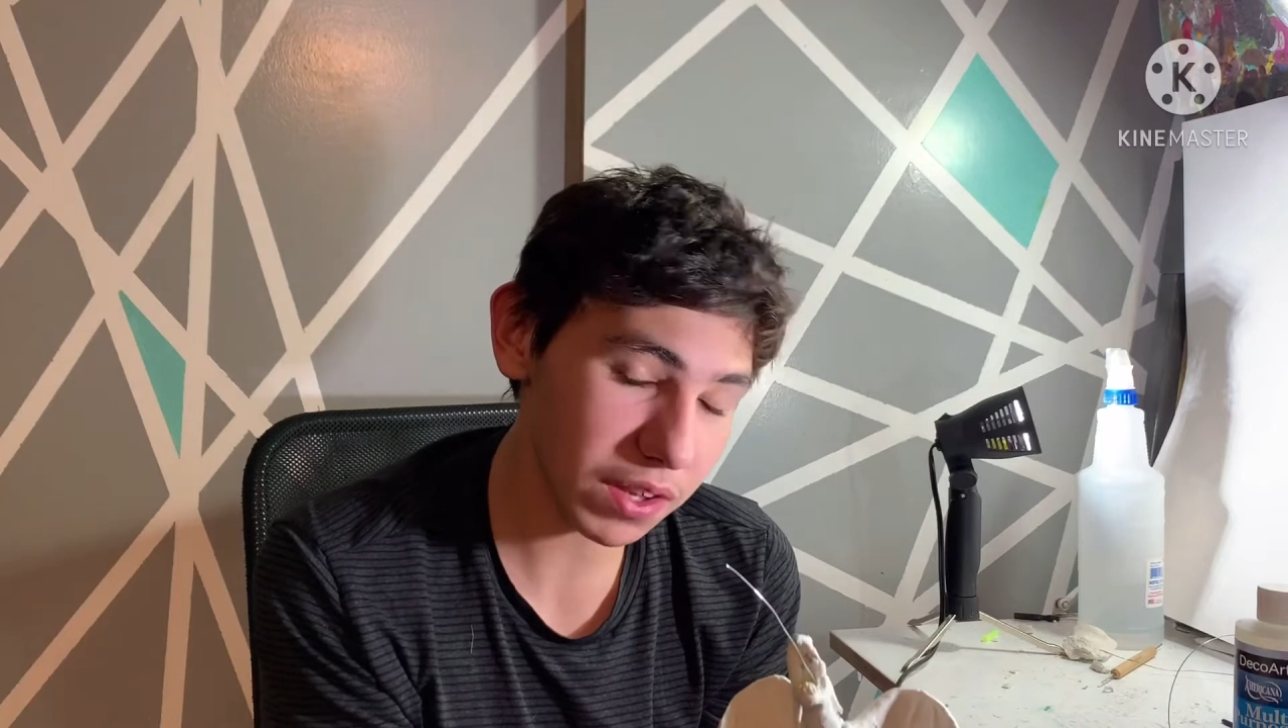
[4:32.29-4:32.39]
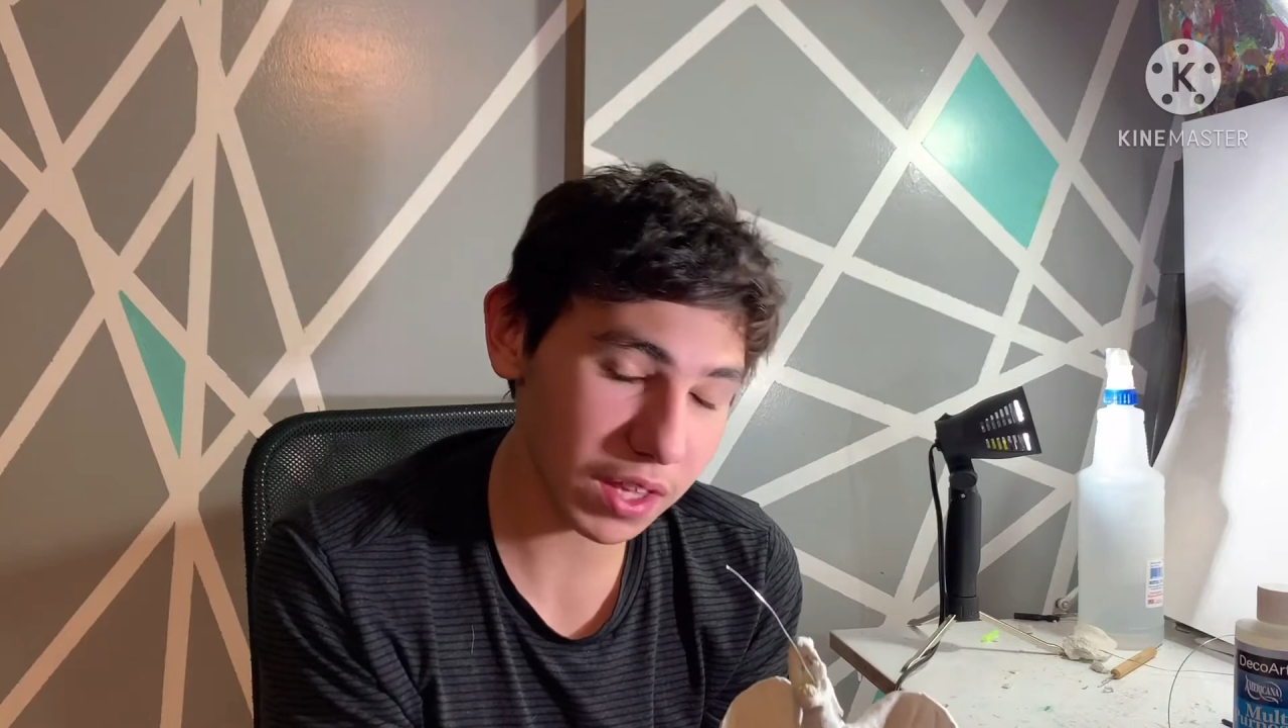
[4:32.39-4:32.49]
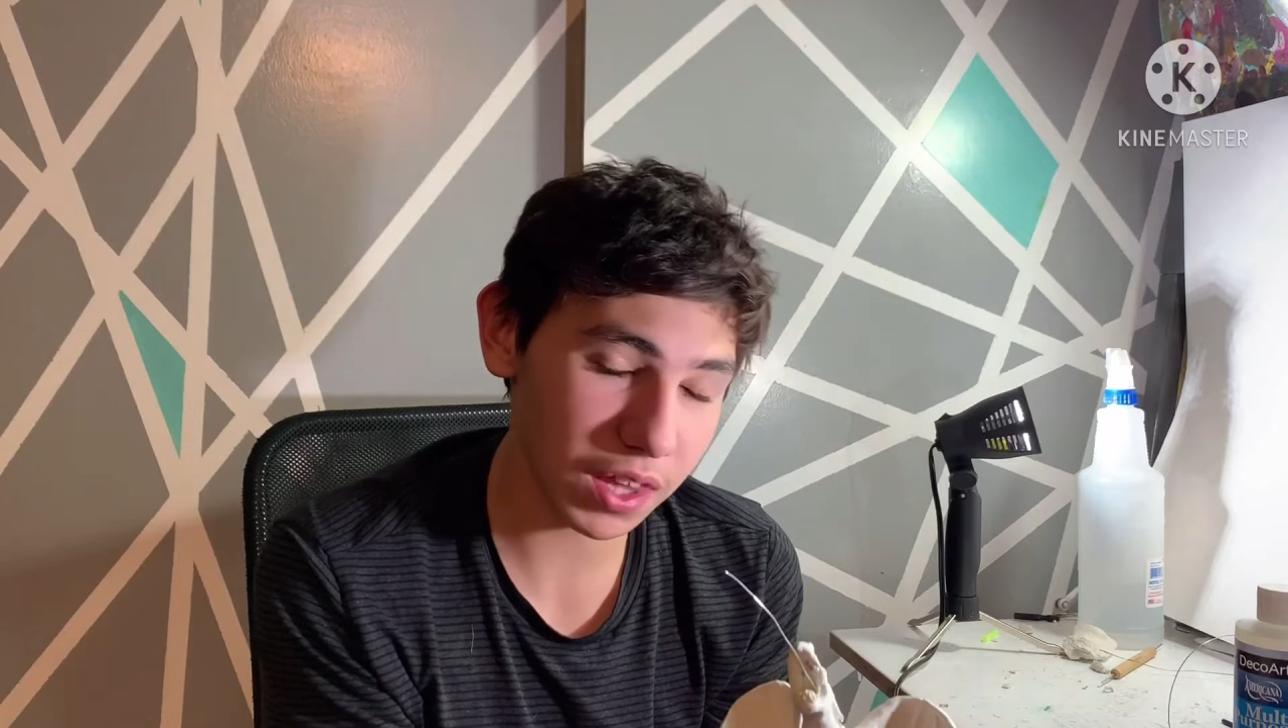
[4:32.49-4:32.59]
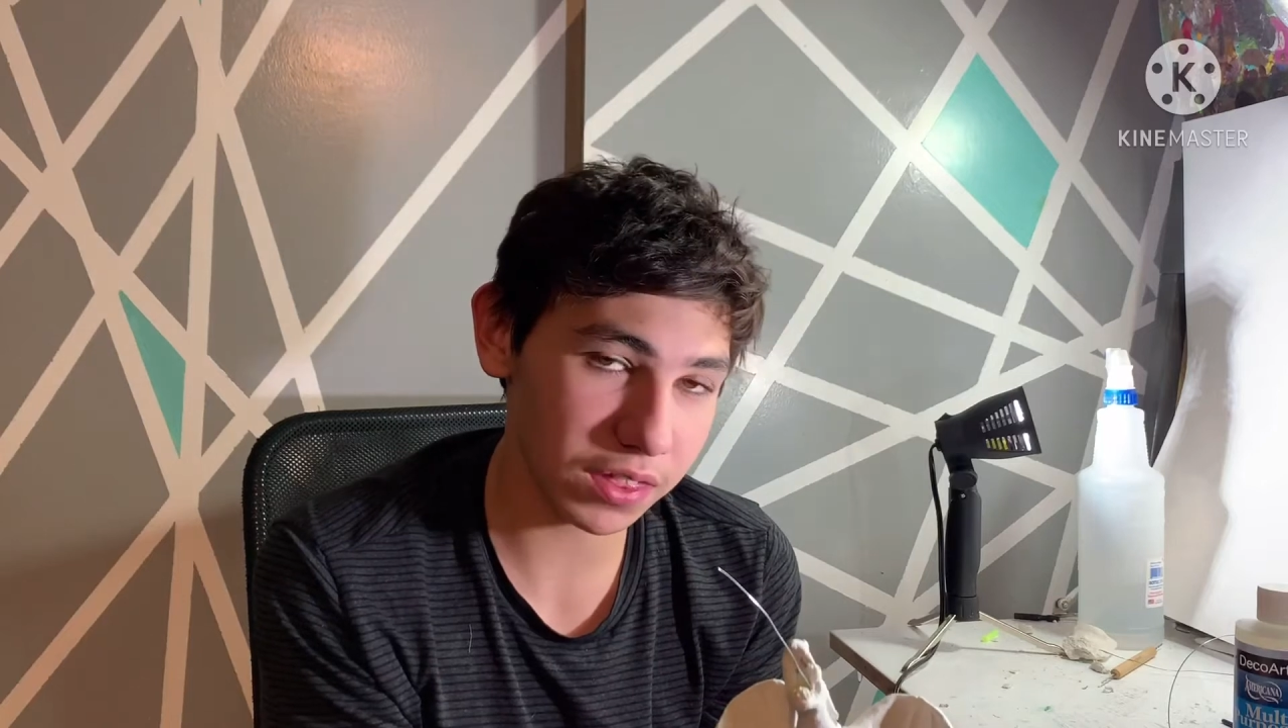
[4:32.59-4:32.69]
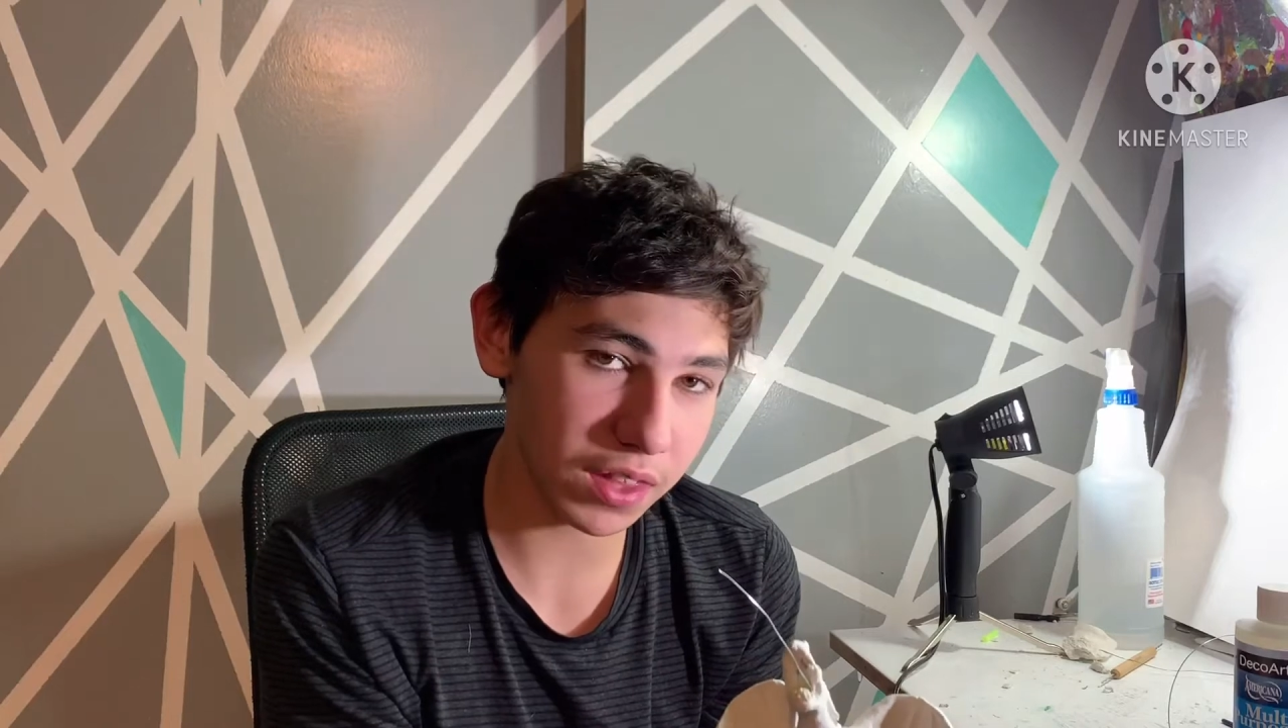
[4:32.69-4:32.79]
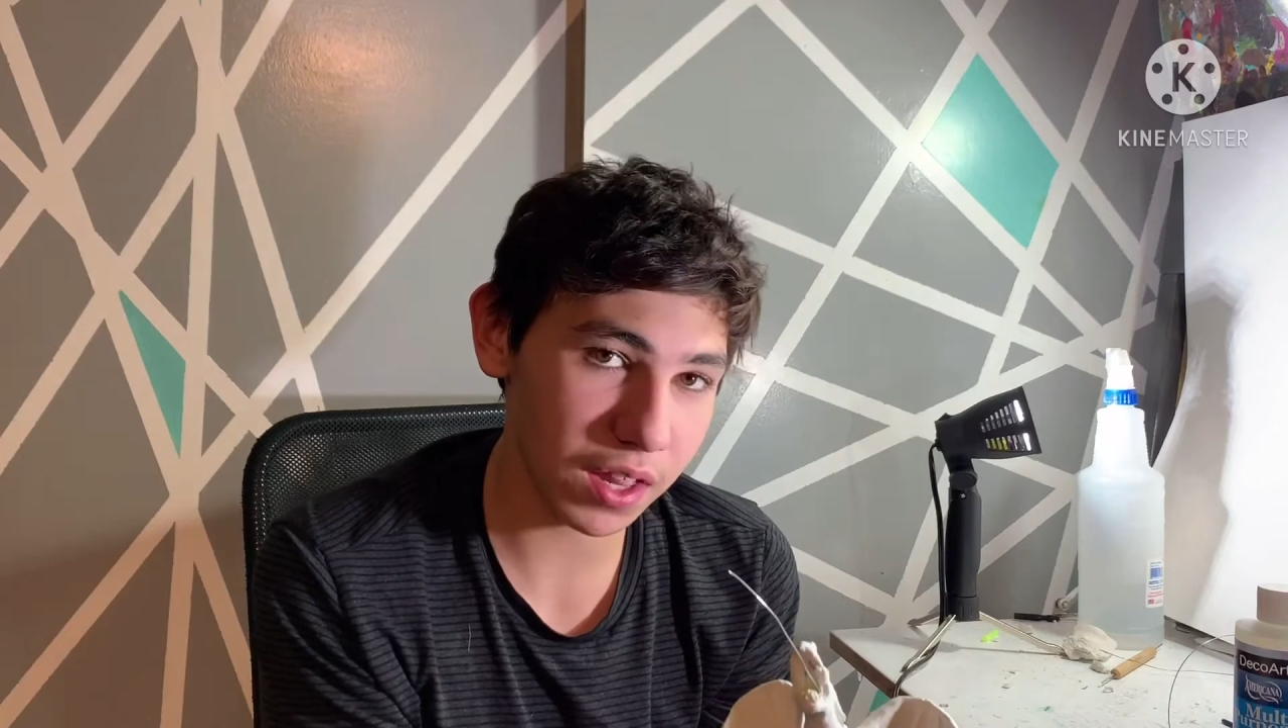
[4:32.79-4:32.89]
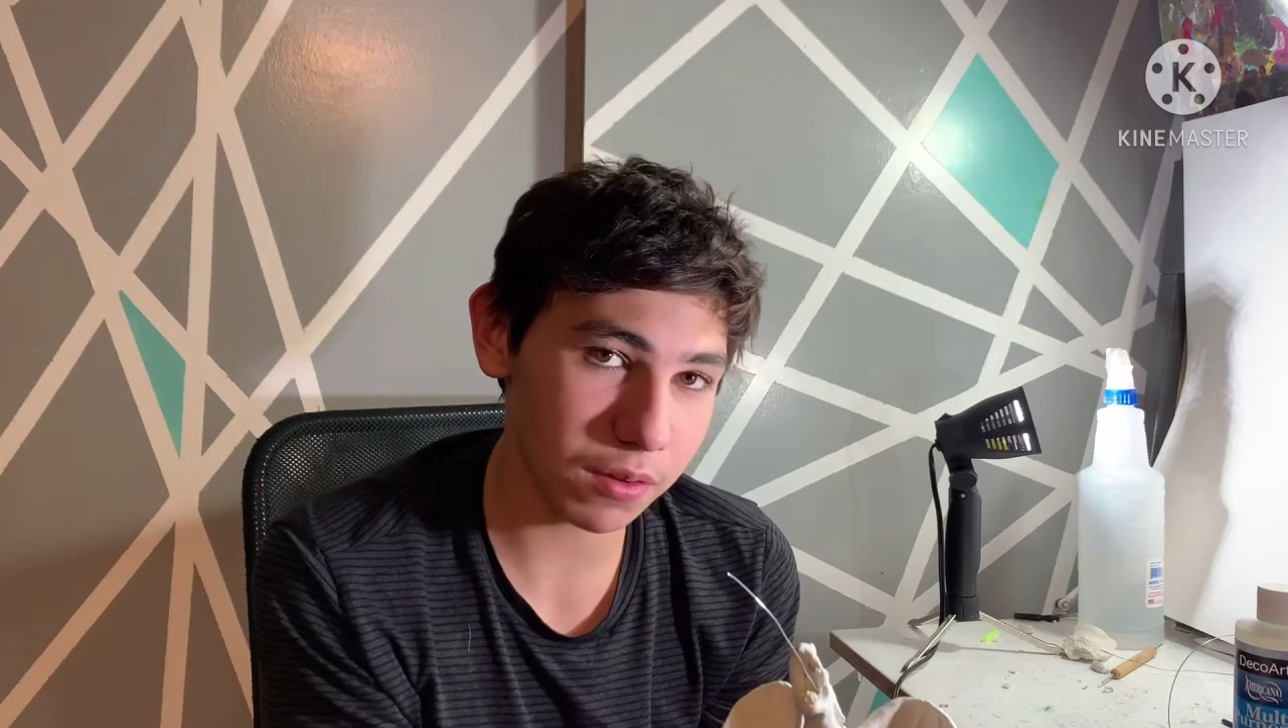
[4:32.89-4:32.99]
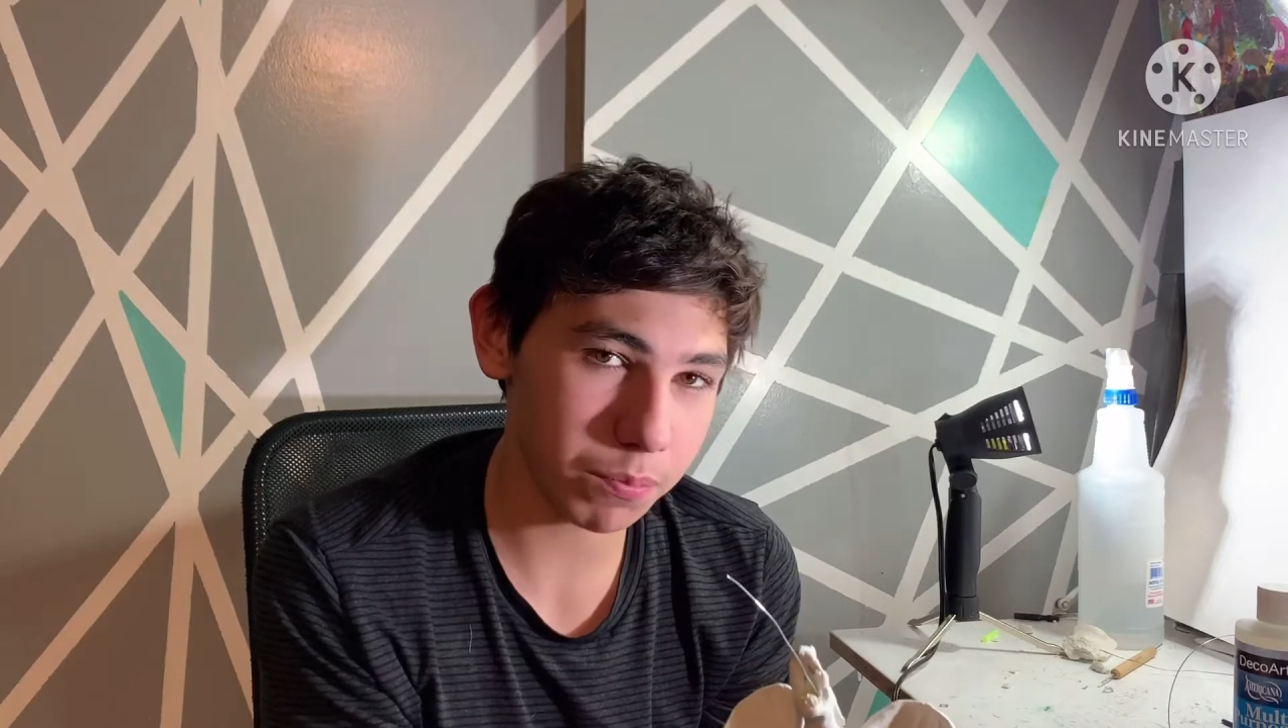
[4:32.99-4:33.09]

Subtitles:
it like that,